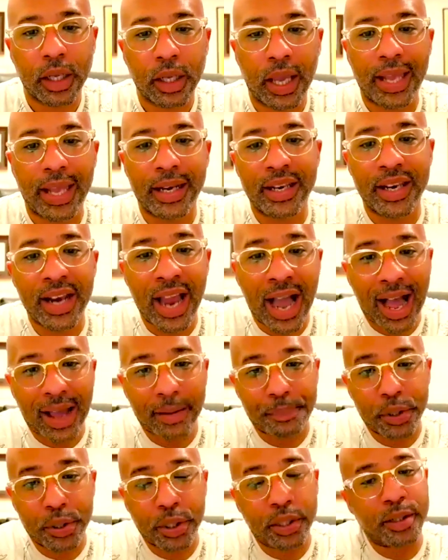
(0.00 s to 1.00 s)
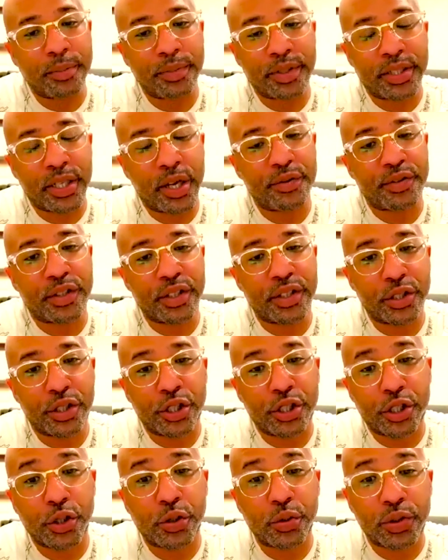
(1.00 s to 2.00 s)
and not putting themselves in the
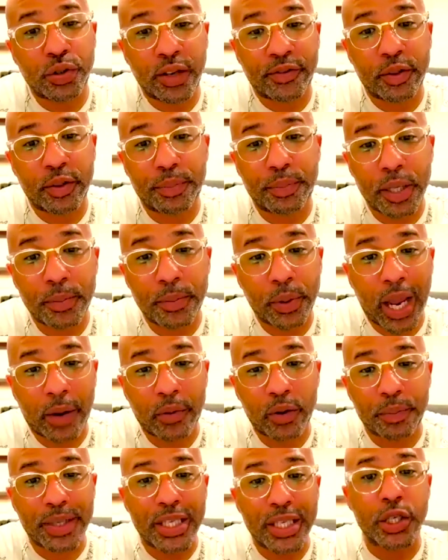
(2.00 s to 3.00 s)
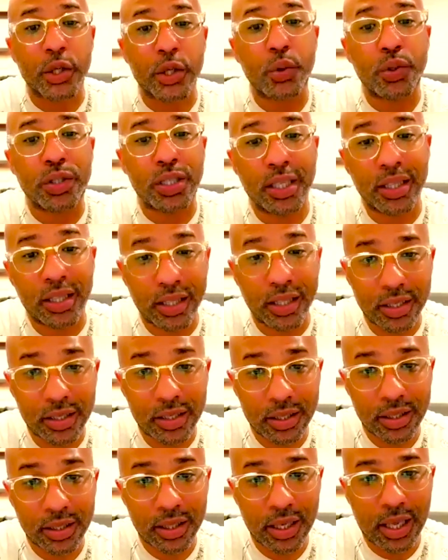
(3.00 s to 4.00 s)
shoes of the people that would be using
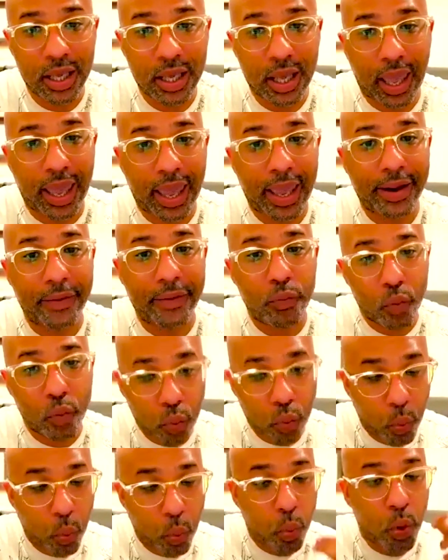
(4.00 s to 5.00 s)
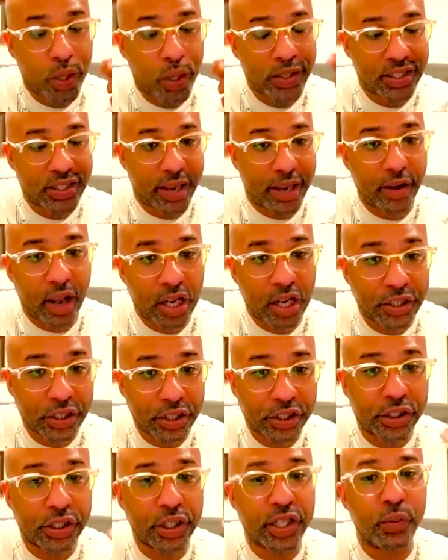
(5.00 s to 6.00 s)
this. And once they
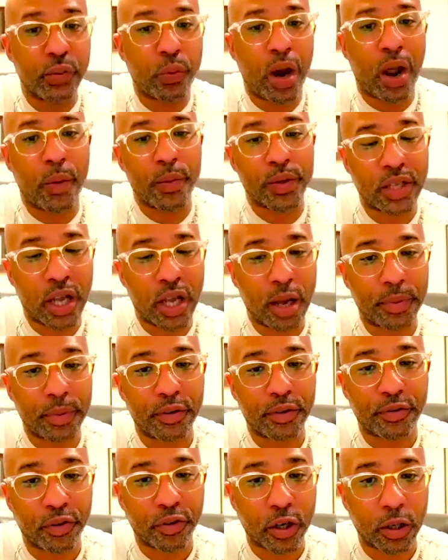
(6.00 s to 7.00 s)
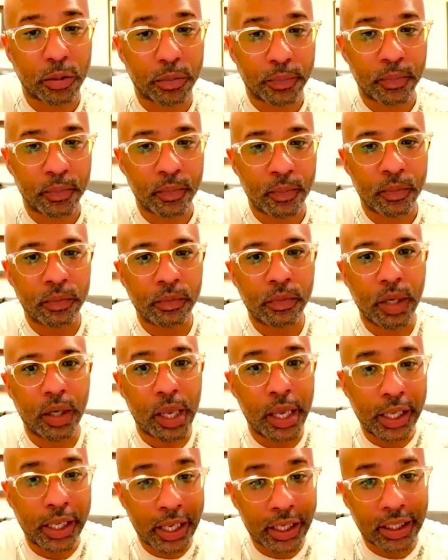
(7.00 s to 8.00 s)
understood where I was coming from,
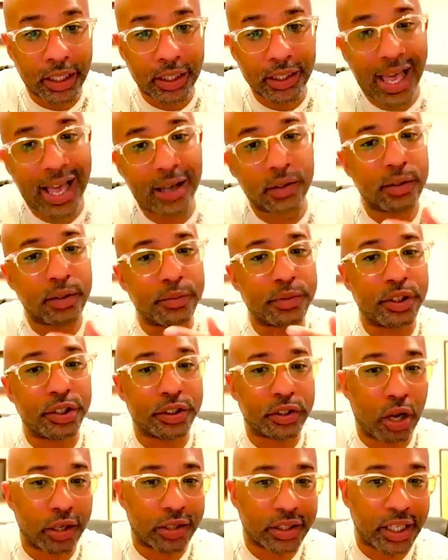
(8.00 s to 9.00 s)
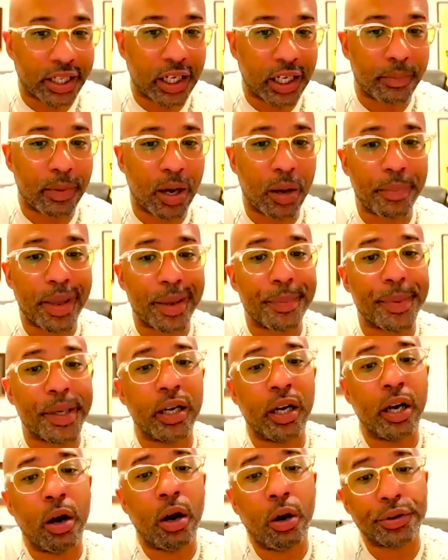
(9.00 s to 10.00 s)
it allowed them to start thinking about
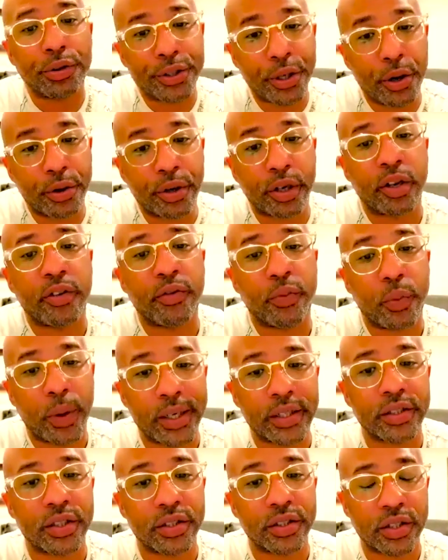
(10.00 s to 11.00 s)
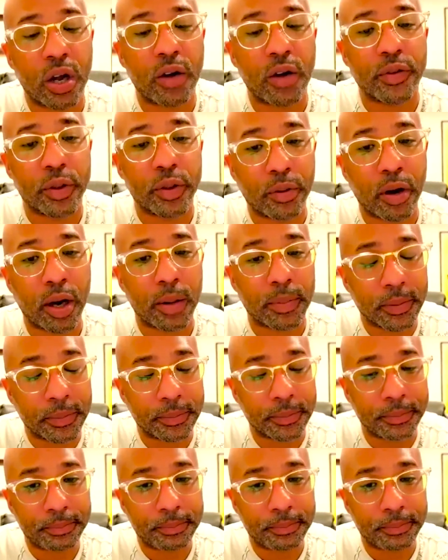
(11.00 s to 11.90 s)
maybe alternative ways to solve the problem.